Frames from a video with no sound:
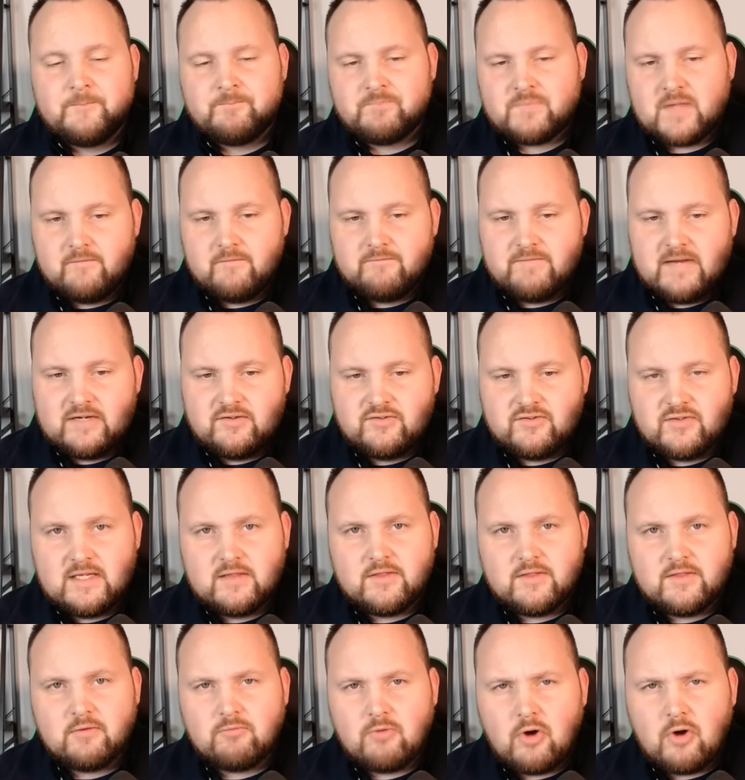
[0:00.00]
Eventually,
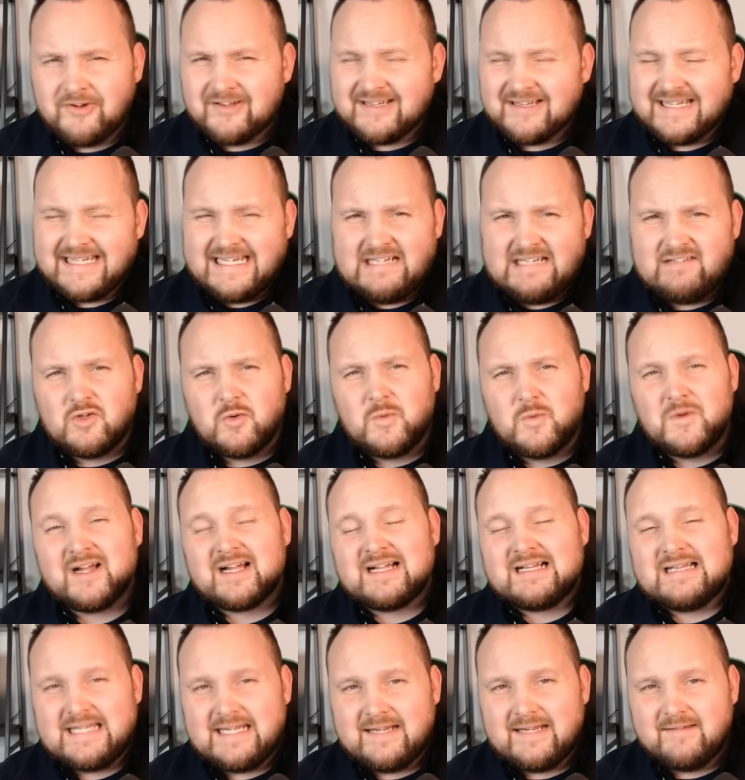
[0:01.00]
the road leads to a
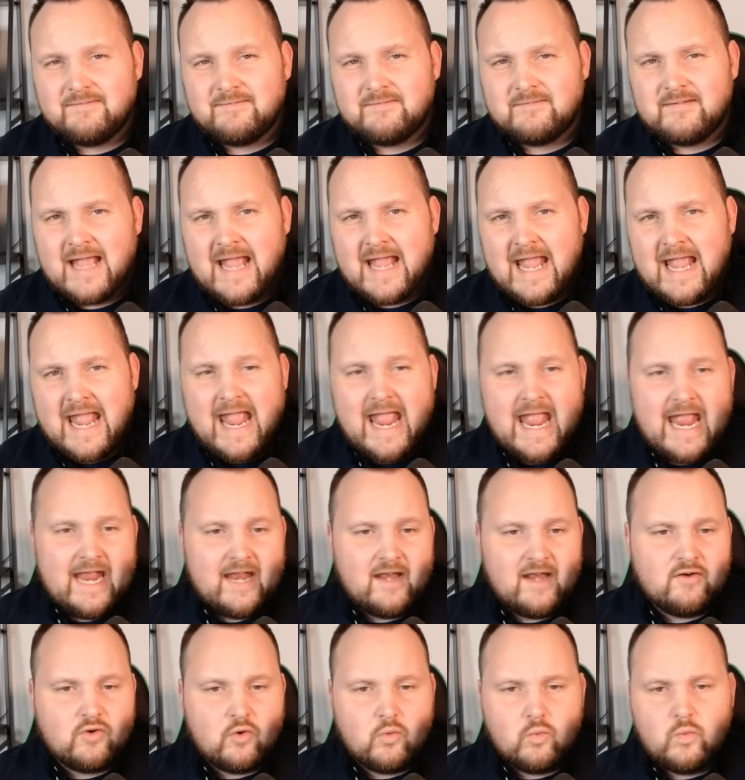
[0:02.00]
cliff,
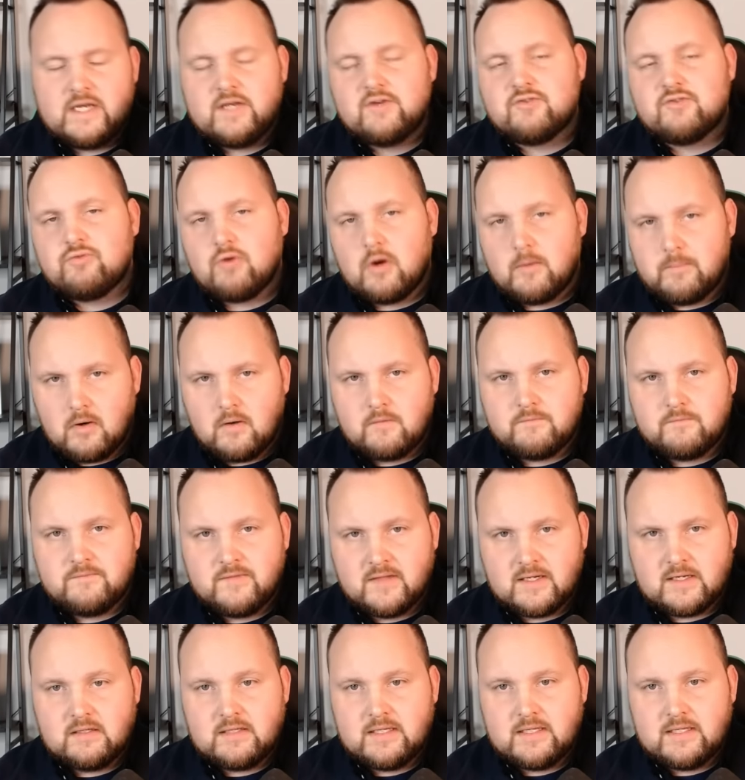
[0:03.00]
and we drop off
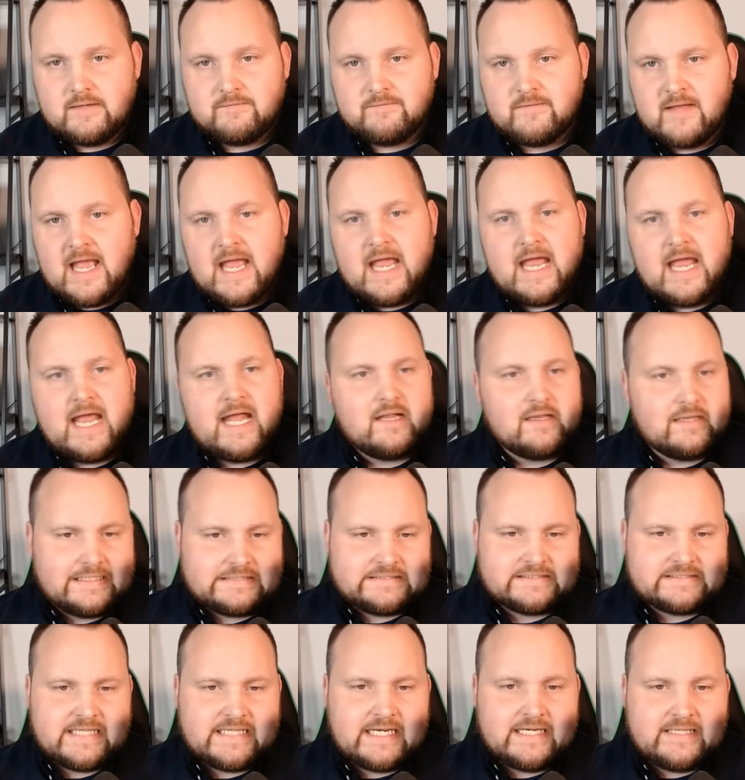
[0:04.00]
the cliff
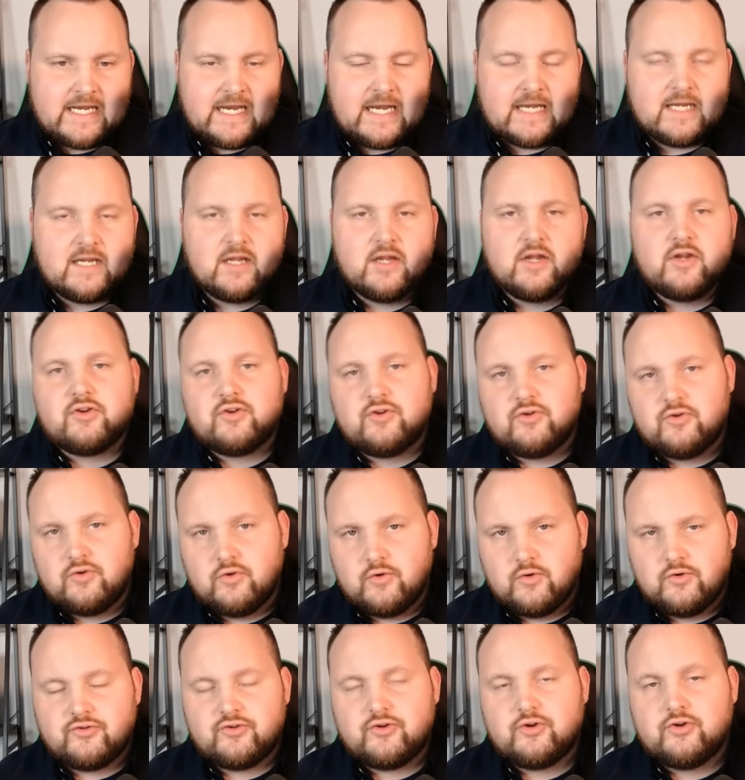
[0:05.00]
unless they take a
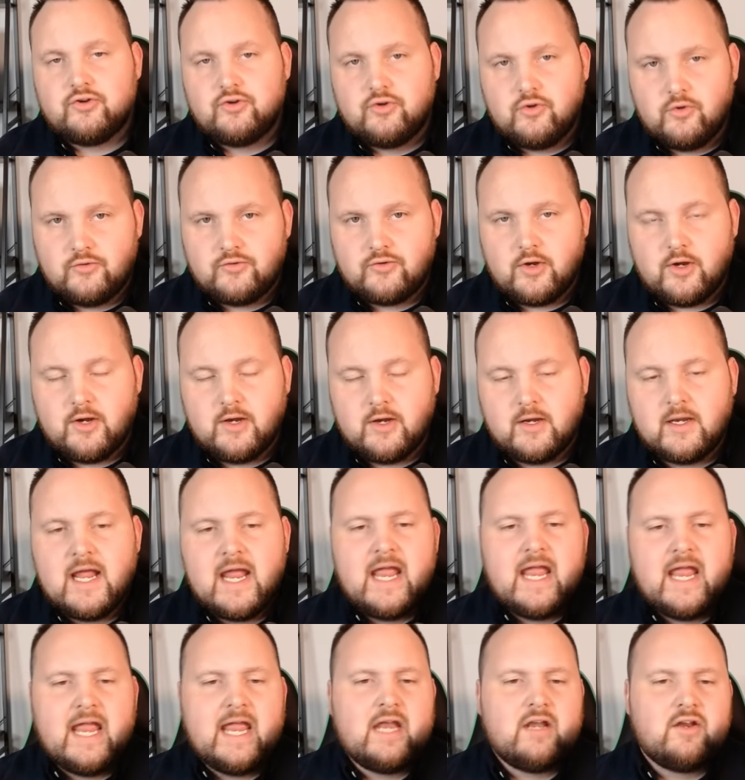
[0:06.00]
huge U-turn
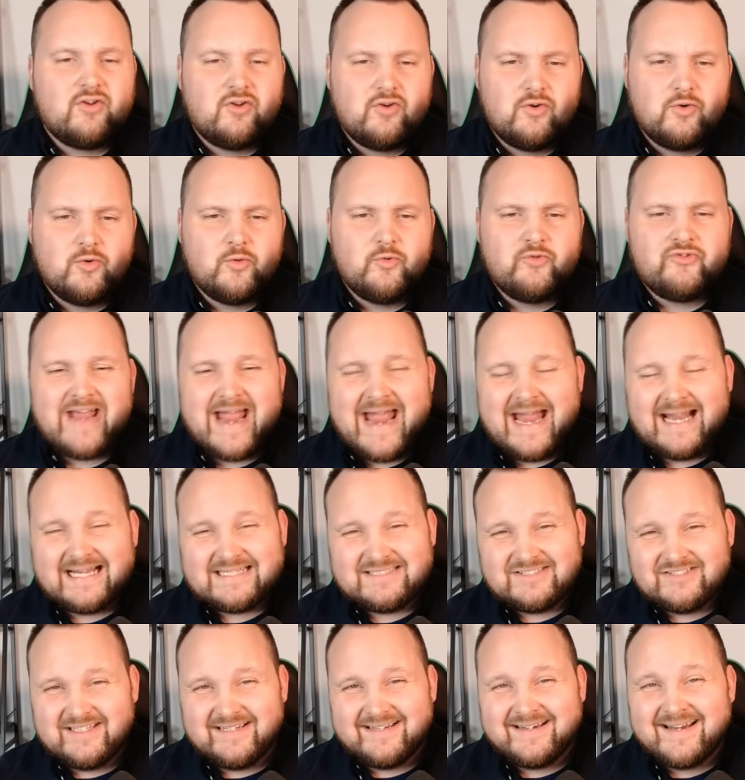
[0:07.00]
and huge
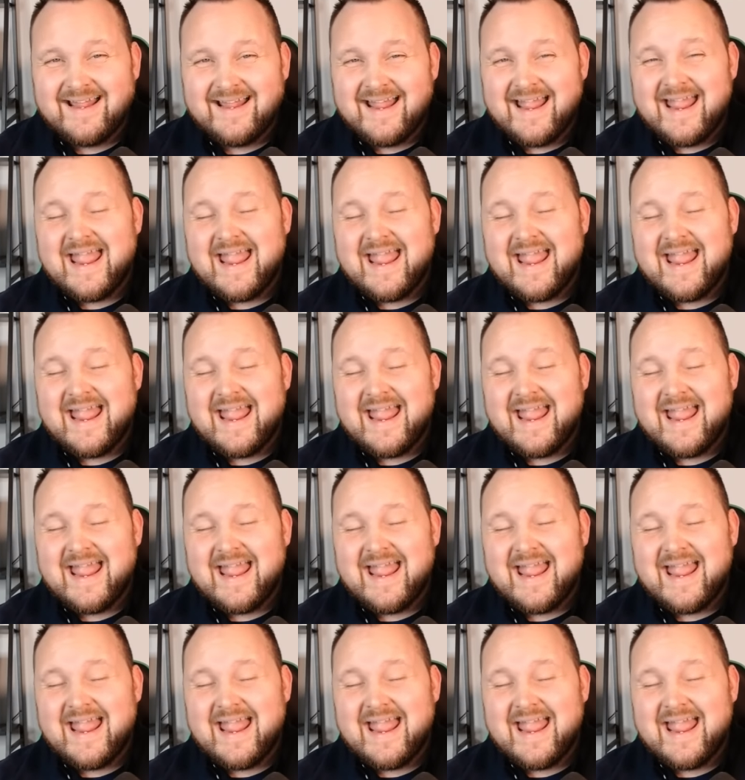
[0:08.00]
action.